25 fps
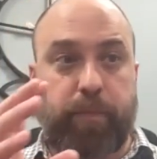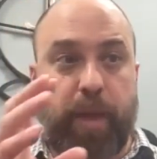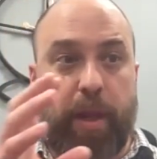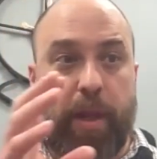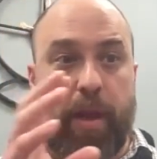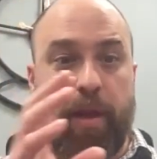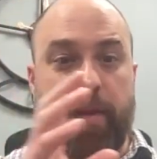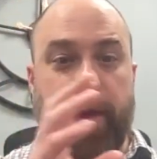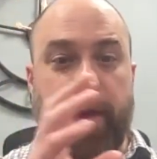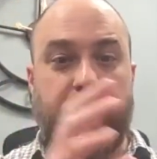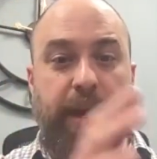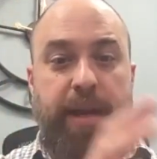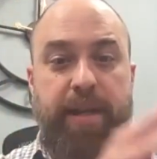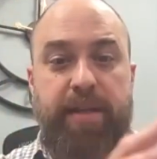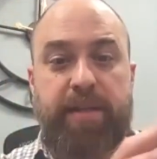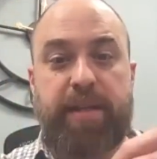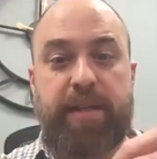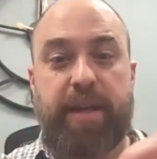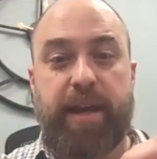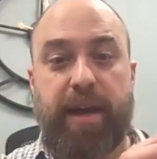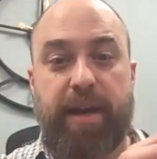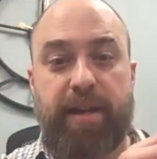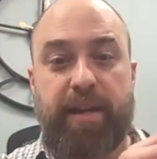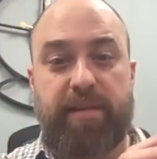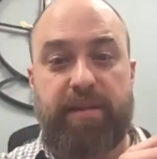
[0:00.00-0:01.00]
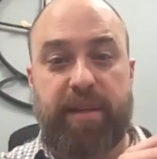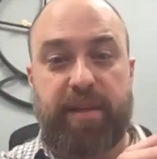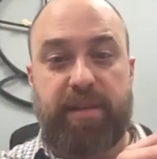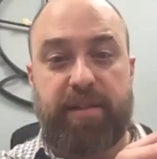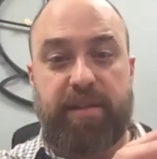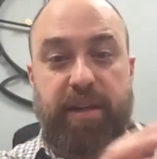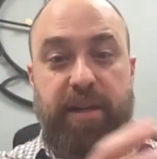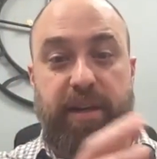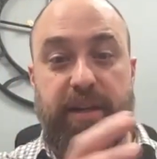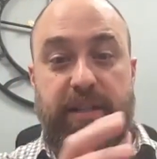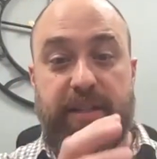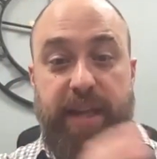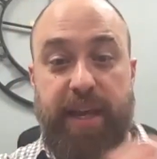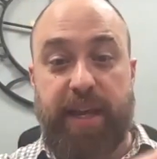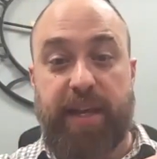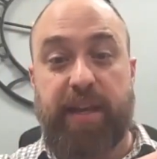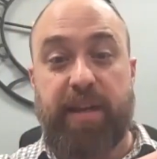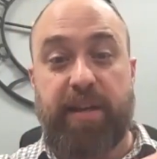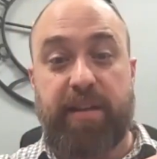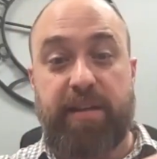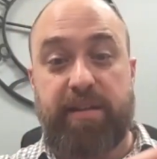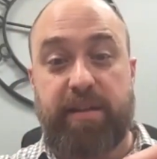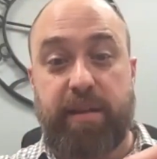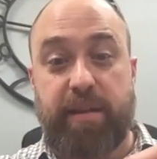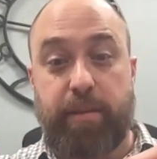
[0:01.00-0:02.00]
that NTS is going to take
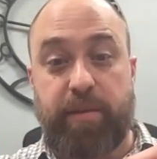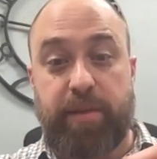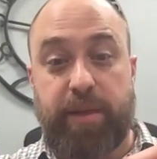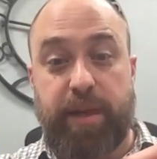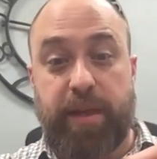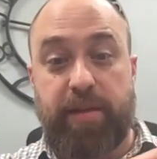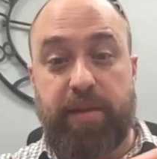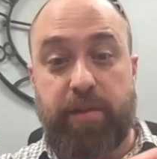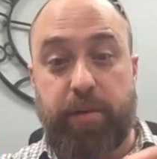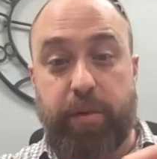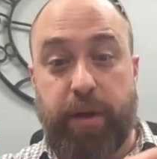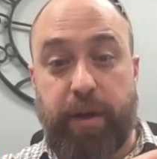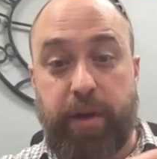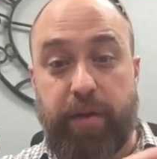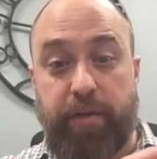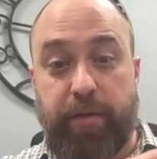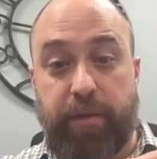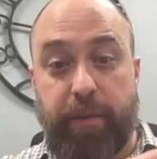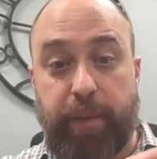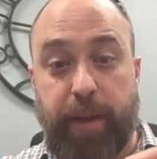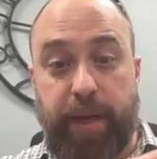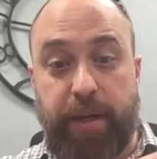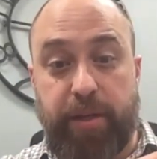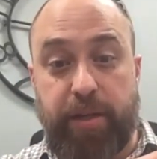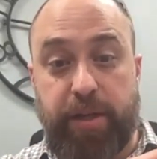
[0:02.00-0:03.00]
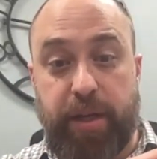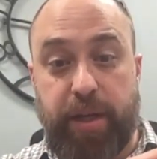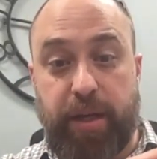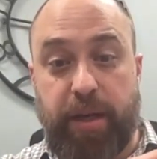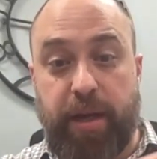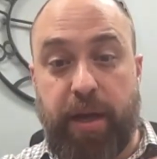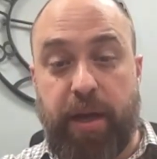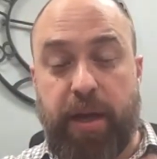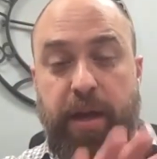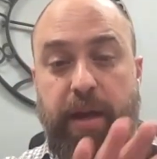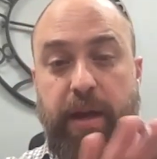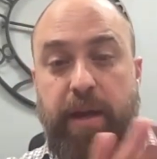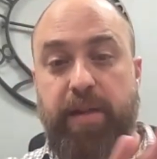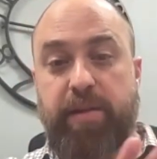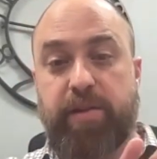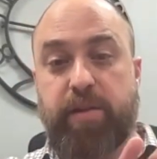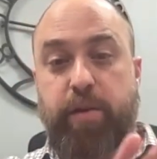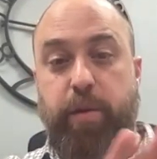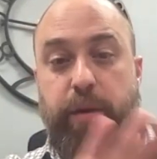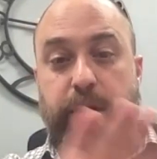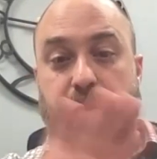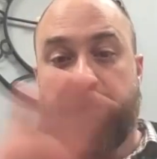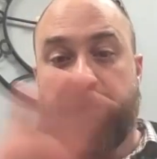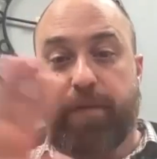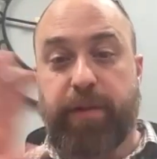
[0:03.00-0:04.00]
in some sensory information. It's
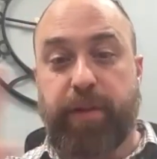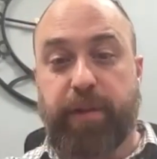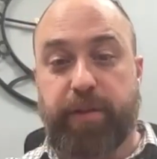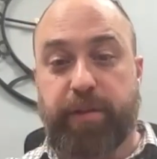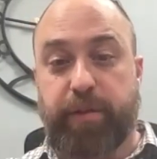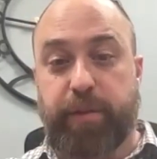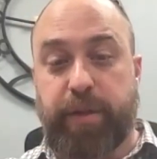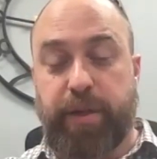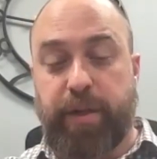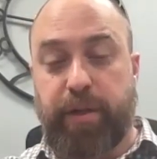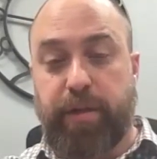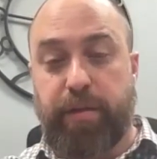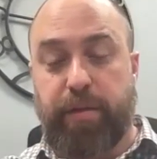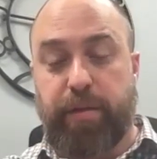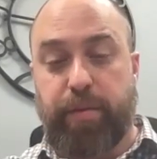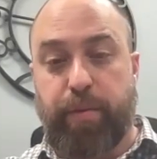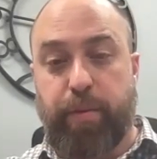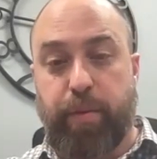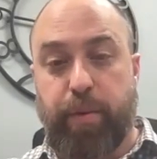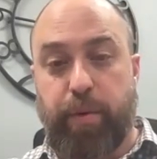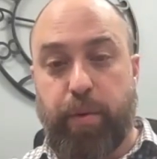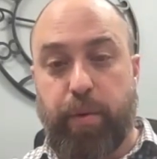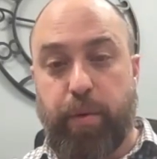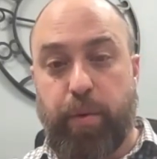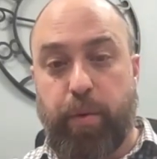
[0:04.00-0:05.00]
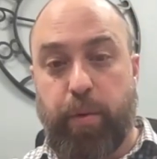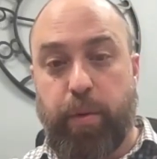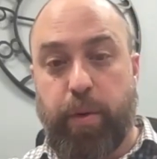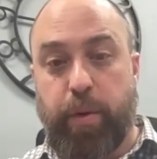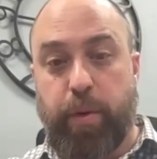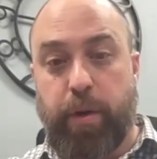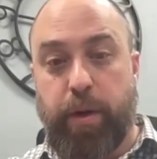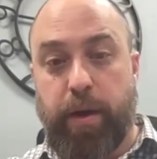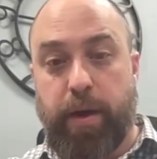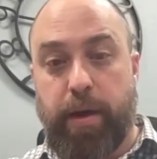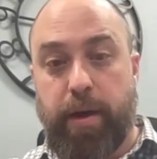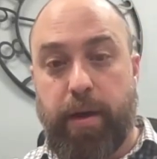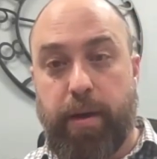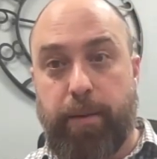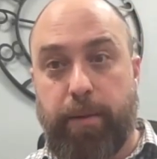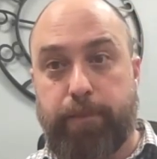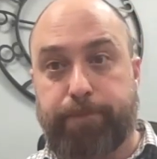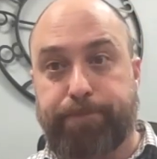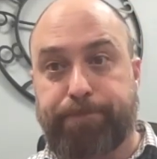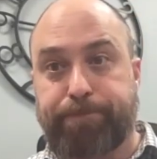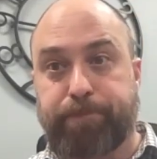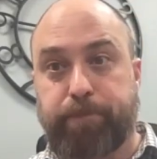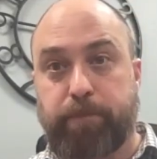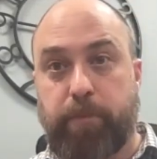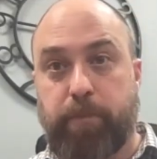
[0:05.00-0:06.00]
going to filter it through
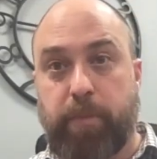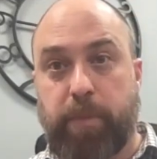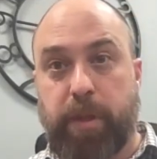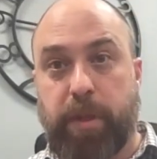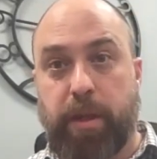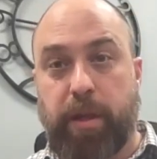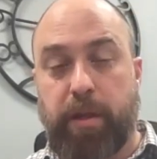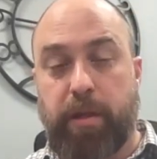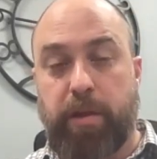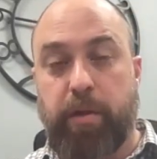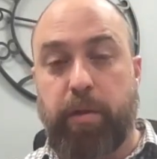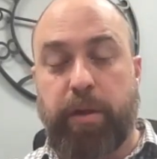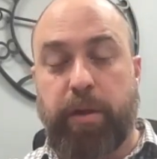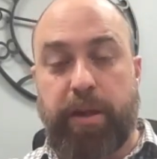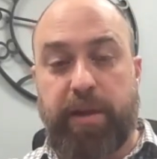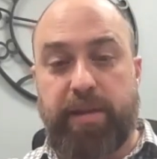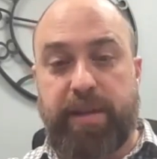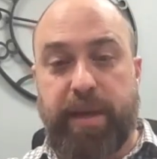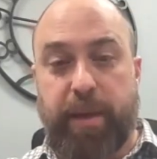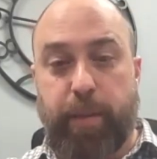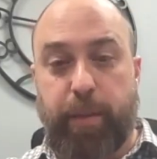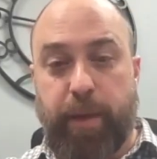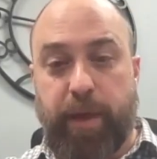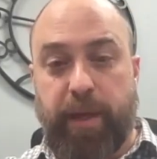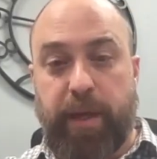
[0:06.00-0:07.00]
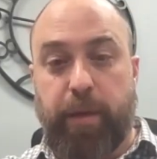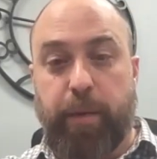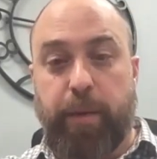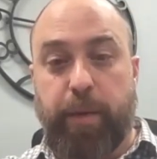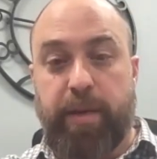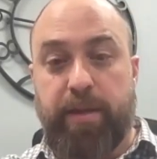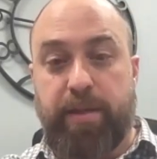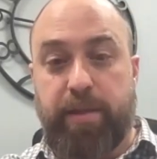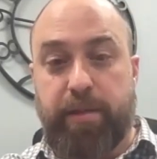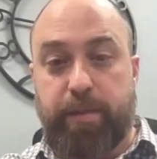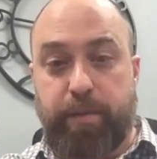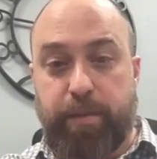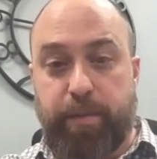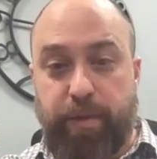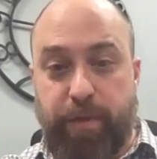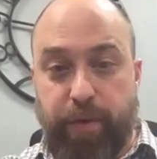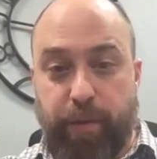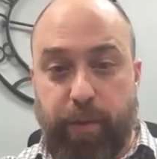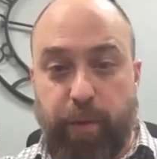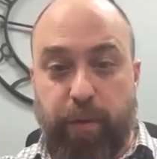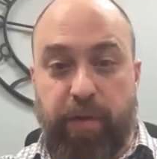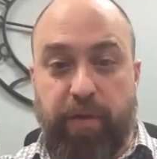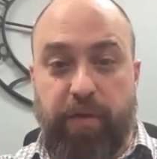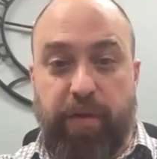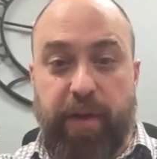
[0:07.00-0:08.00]
nucleus ambiguous,
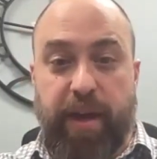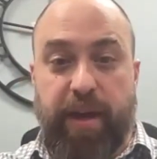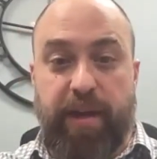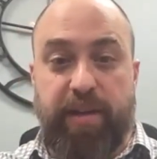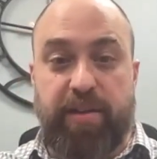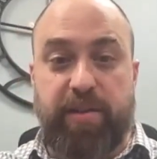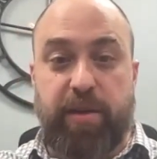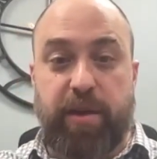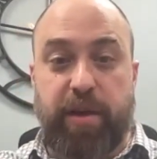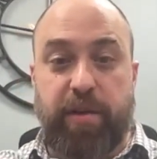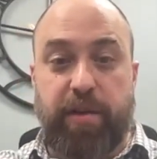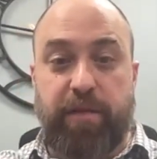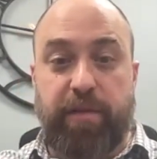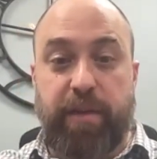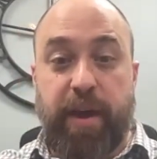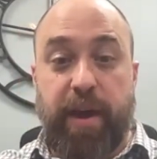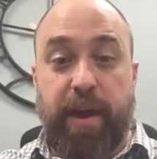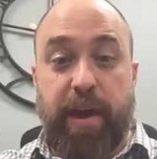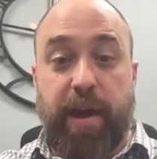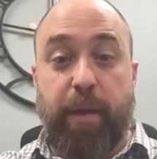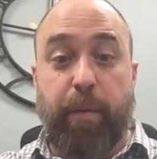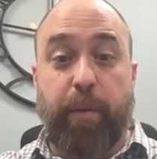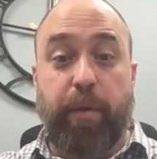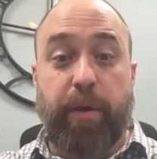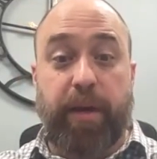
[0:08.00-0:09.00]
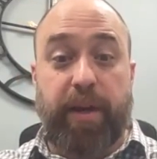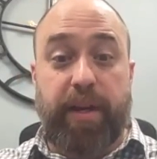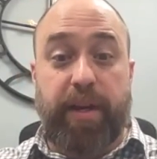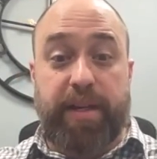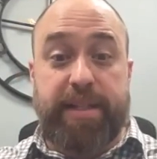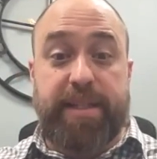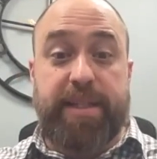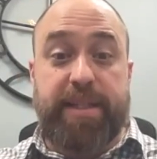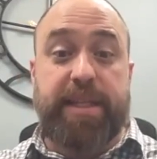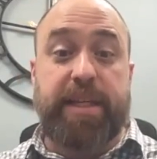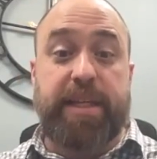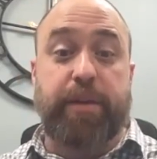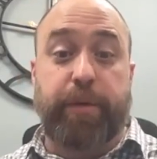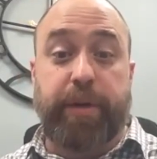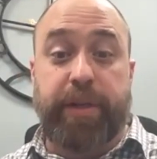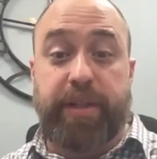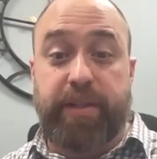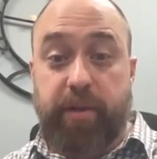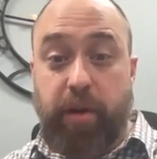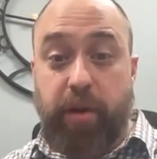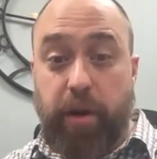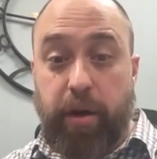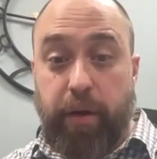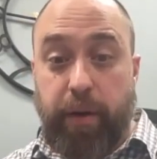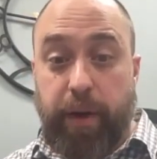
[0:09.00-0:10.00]
through the vagus nerve, and we're going to decrease
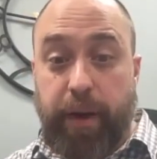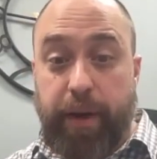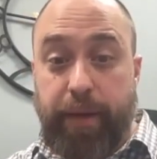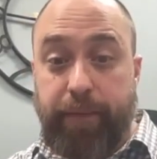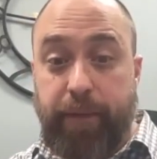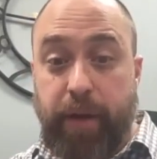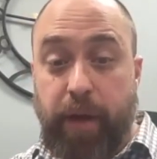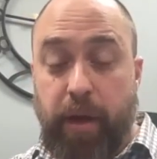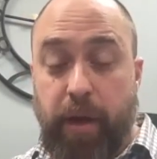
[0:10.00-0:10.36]
heart rate.